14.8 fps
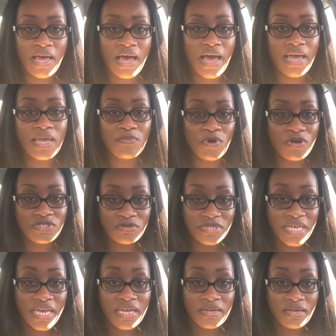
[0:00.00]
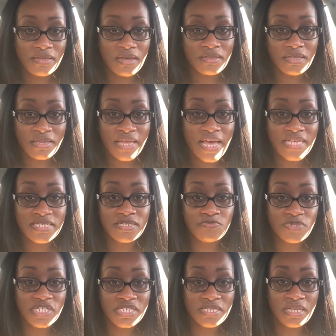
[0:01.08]
I am also taking another class,
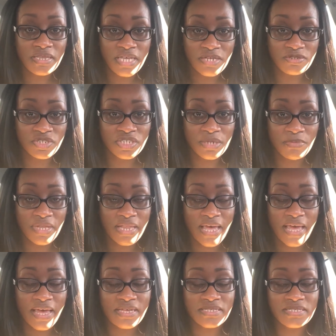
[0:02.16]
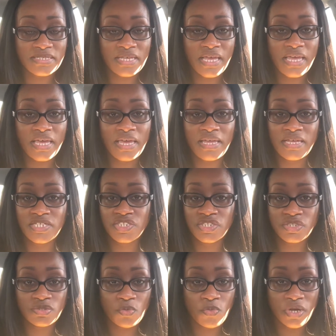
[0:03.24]
which is a leadership class, and it's
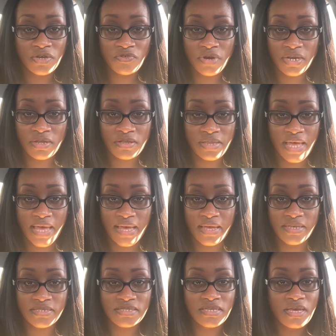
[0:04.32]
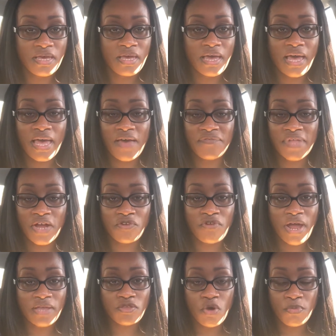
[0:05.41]
just a one credit class. I have not
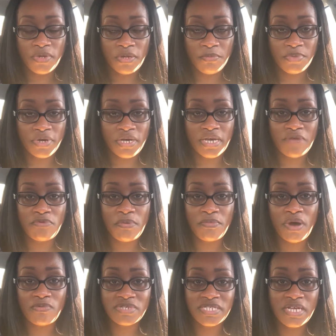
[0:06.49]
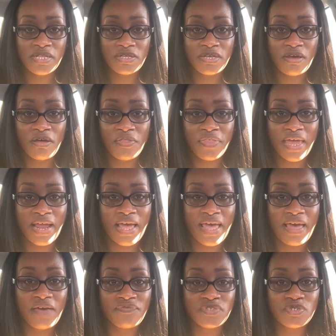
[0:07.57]
cracked open the book. And remember, I was telling y'all that I
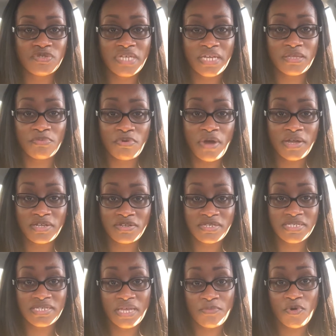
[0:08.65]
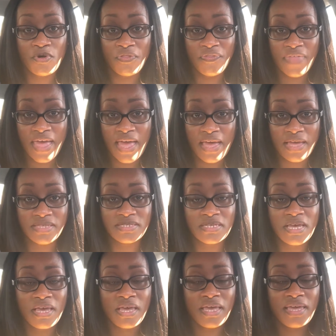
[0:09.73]
have to take the Proctor exam on that.
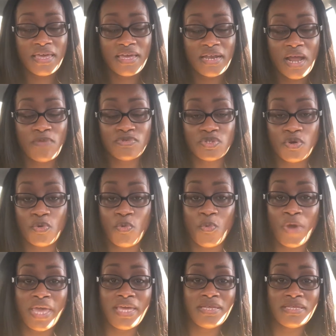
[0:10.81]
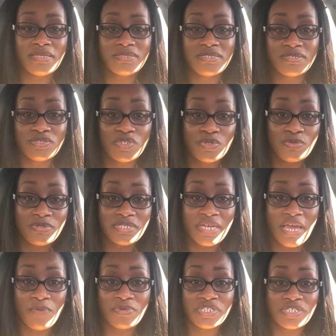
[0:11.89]
And I was going to wait till
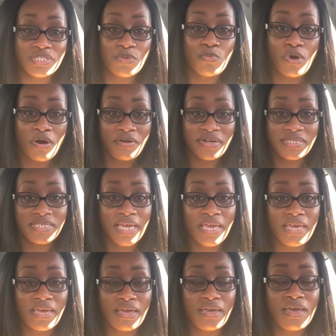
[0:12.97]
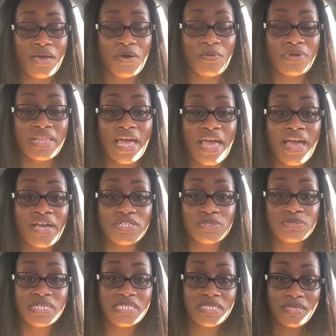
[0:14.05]
Tuesday, which is tomorrow, to take it. Well, I
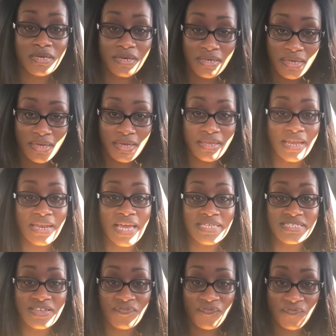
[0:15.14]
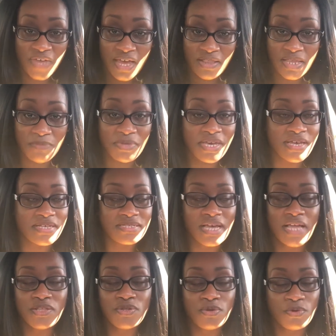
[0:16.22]
actually took it and I did fail it because
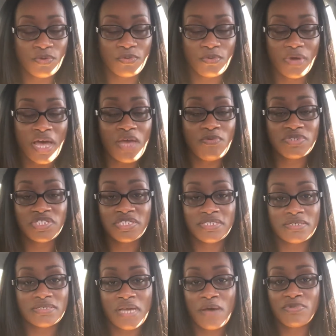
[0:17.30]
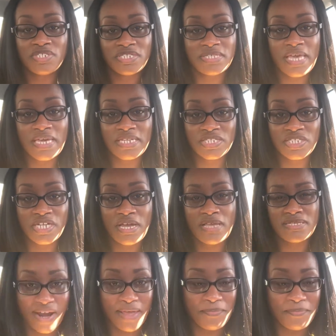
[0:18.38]
I knew it was just, I was just taking a chance.